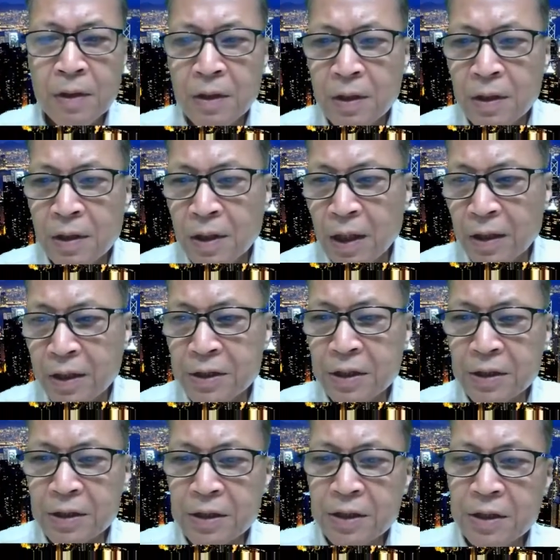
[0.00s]
Now this is
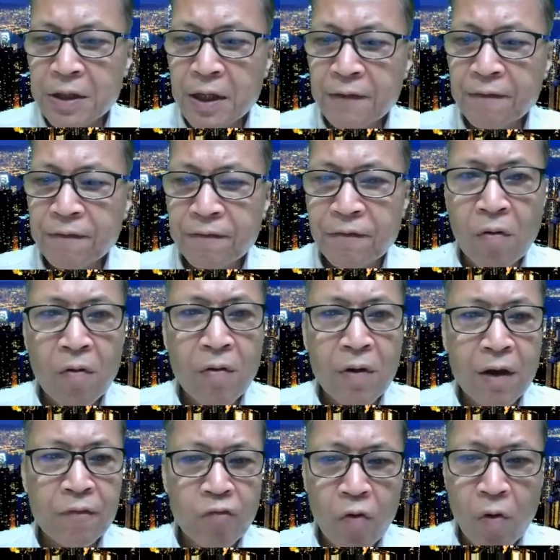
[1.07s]
ceiling, floor,
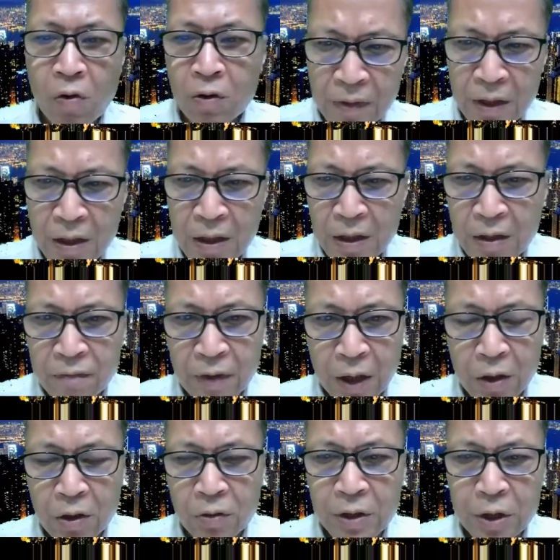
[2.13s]
and wall. We are not
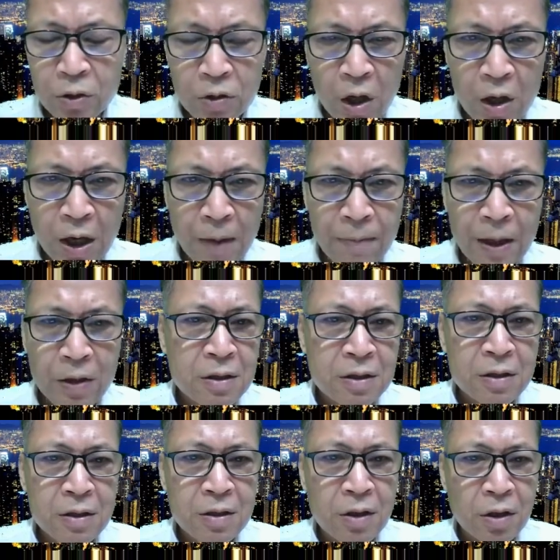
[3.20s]
going to talk about
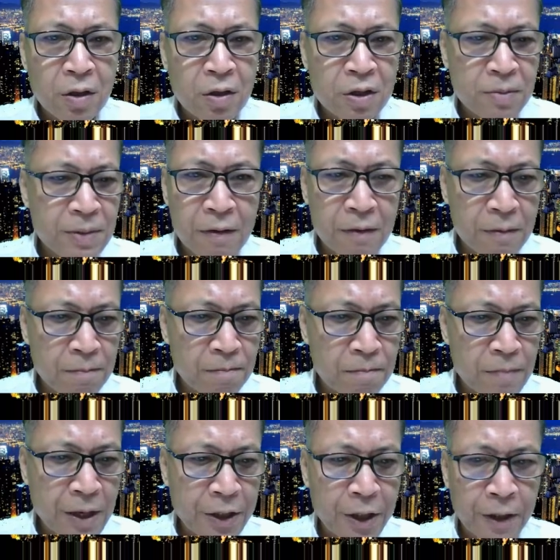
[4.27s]
the cosmetic
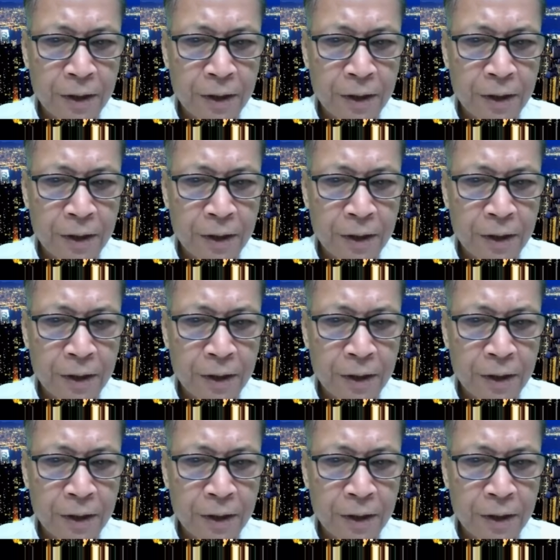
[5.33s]
matter.